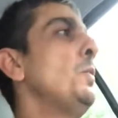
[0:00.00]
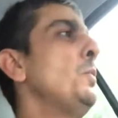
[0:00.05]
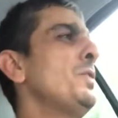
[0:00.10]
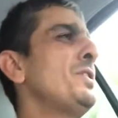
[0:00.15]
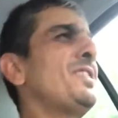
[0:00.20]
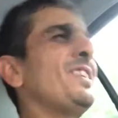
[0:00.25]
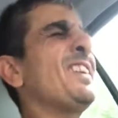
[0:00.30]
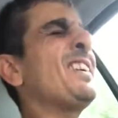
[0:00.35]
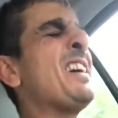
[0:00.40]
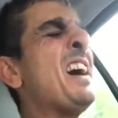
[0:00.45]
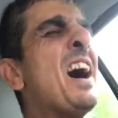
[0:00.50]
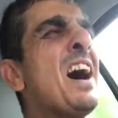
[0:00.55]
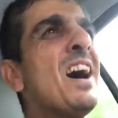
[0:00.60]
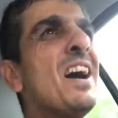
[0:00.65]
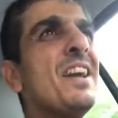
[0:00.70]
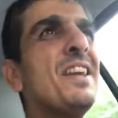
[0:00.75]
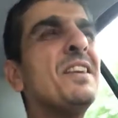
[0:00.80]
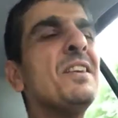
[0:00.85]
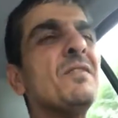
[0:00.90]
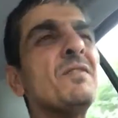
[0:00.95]
which they
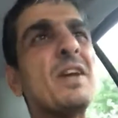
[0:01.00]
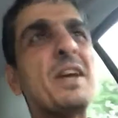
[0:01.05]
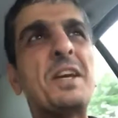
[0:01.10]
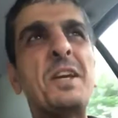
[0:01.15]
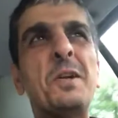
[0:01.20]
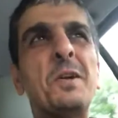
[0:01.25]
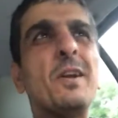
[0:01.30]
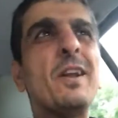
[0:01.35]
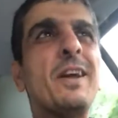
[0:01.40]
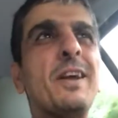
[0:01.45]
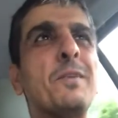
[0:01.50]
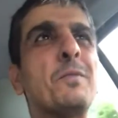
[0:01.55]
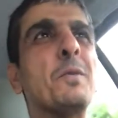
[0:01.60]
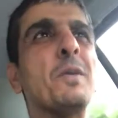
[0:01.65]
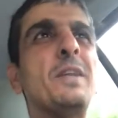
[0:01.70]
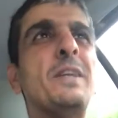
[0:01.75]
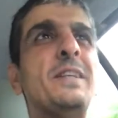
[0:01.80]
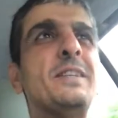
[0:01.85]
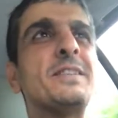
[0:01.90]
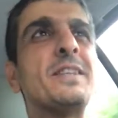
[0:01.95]
kind of
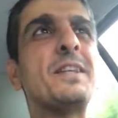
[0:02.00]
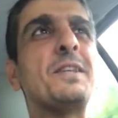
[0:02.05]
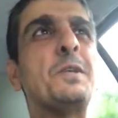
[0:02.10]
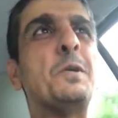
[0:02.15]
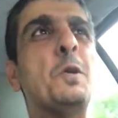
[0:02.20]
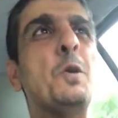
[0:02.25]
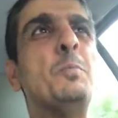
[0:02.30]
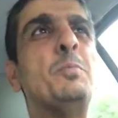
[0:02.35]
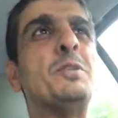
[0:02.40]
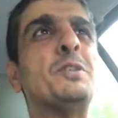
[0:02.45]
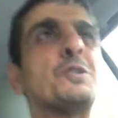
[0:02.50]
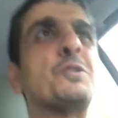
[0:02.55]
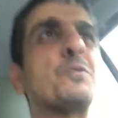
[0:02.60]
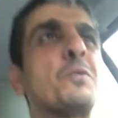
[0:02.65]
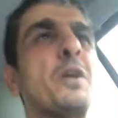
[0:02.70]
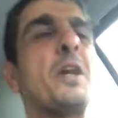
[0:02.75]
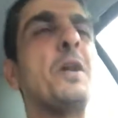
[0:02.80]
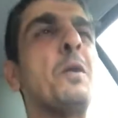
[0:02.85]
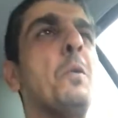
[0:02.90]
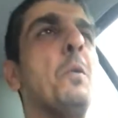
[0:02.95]
released the open
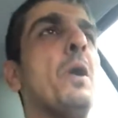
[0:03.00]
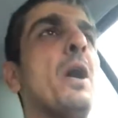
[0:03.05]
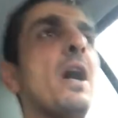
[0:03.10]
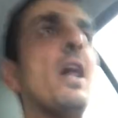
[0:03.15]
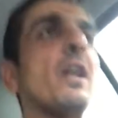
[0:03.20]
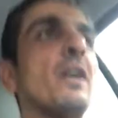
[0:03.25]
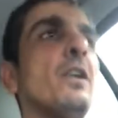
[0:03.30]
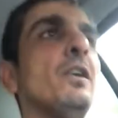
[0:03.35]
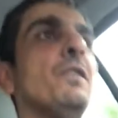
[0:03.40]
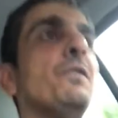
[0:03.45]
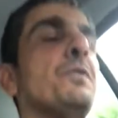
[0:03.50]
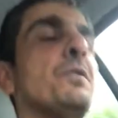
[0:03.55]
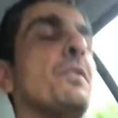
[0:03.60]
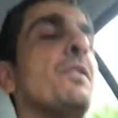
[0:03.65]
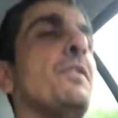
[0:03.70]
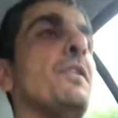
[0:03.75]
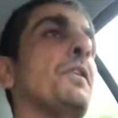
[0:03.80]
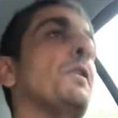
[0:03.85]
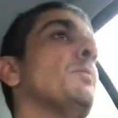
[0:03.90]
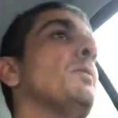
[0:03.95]
trade a while ago if you
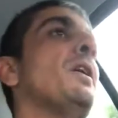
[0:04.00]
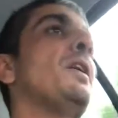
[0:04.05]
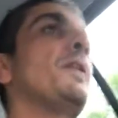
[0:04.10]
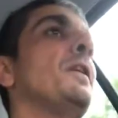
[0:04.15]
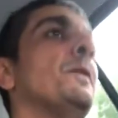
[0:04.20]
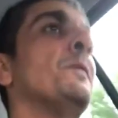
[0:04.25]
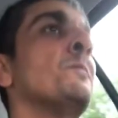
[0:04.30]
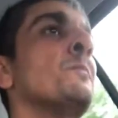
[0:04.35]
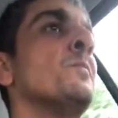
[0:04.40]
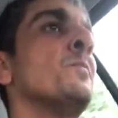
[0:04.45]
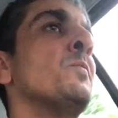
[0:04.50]
think about it.